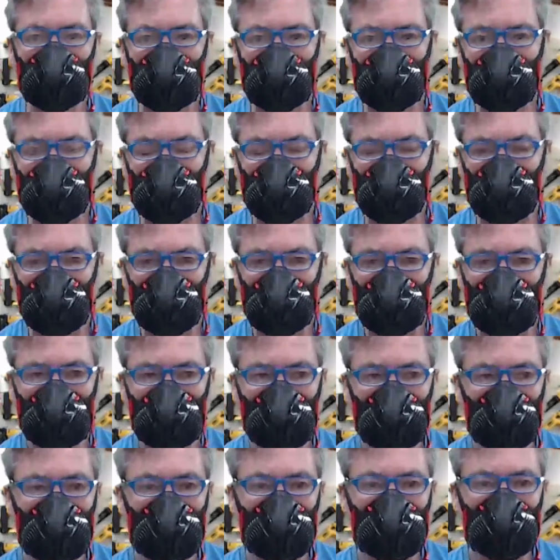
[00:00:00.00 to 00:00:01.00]
better
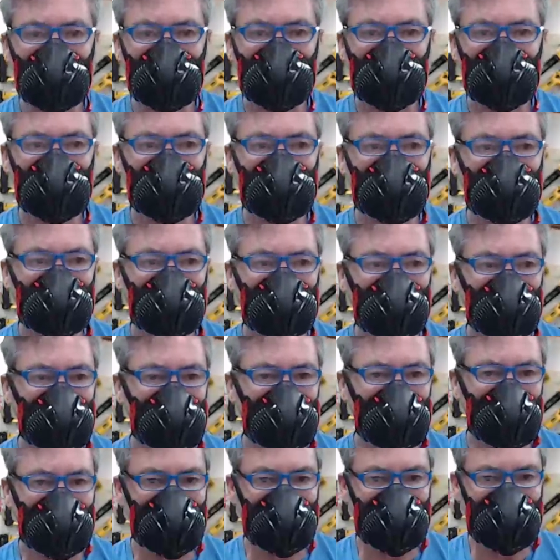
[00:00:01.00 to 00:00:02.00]

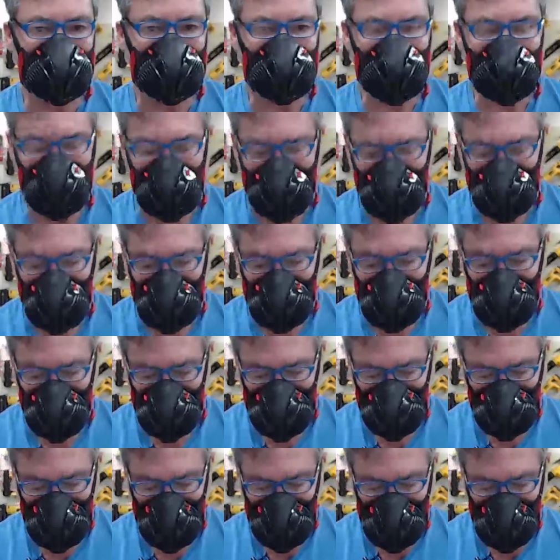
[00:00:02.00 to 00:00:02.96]
for this kind of gear,